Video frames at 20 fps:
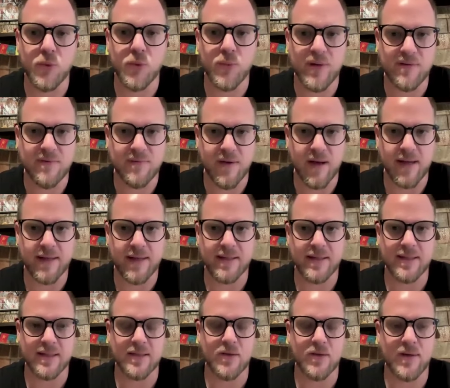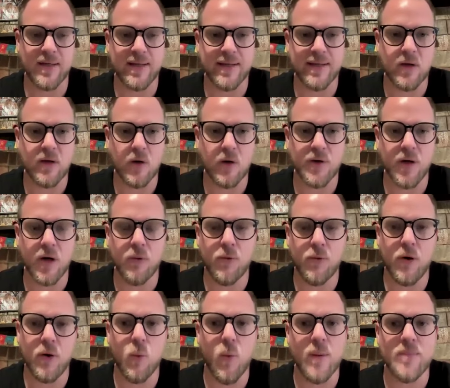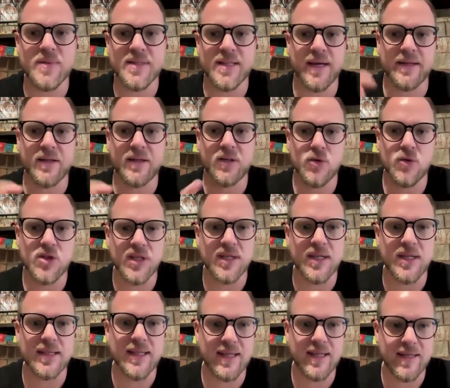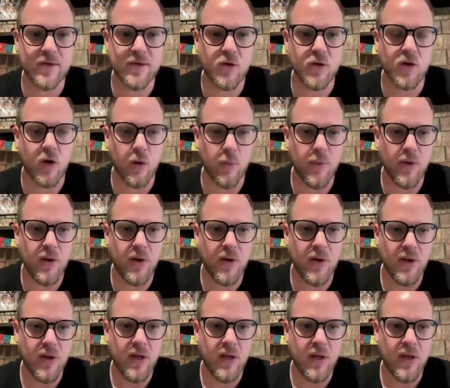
You will find the link on our website, tushitadelhi.com.